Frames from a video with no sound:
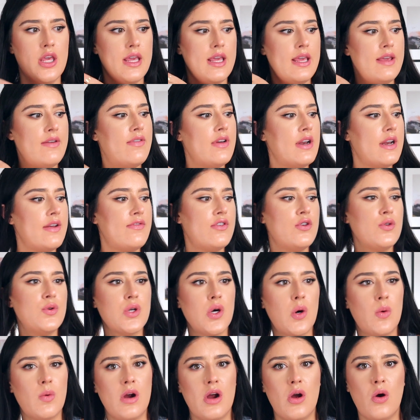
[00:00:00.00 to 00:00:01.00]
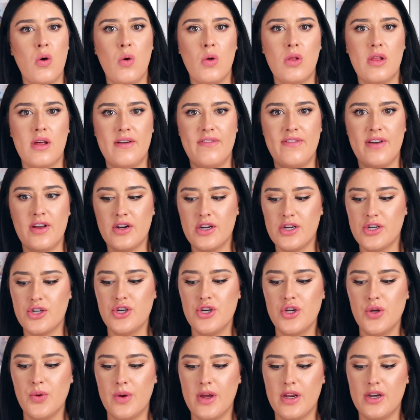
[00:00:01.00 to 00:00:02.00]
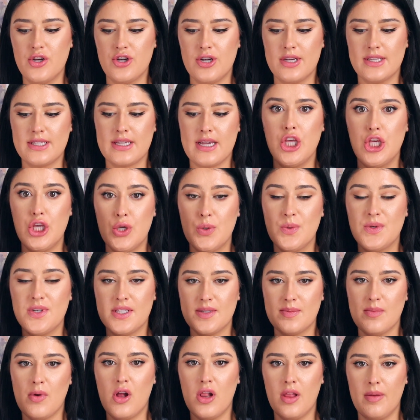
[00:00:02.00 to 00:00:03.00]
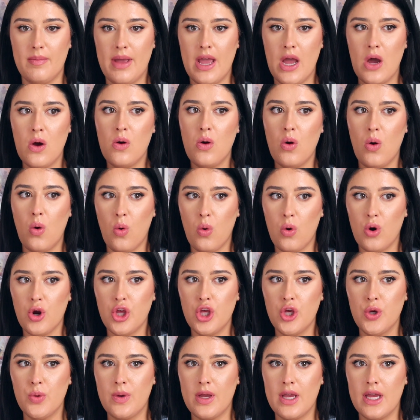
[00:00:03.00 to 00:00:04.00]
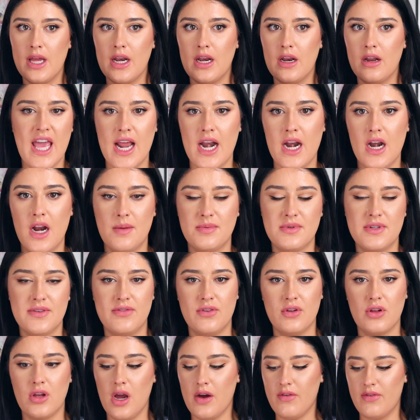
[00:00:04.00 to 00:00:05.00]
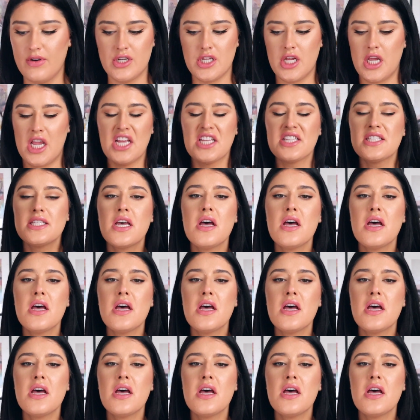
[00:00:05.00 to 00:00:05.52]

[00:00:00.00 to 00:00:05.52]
even if you don't wear a whole lot of foundation, you can just use a small amount, or you can get it up to full coverage. Like, it's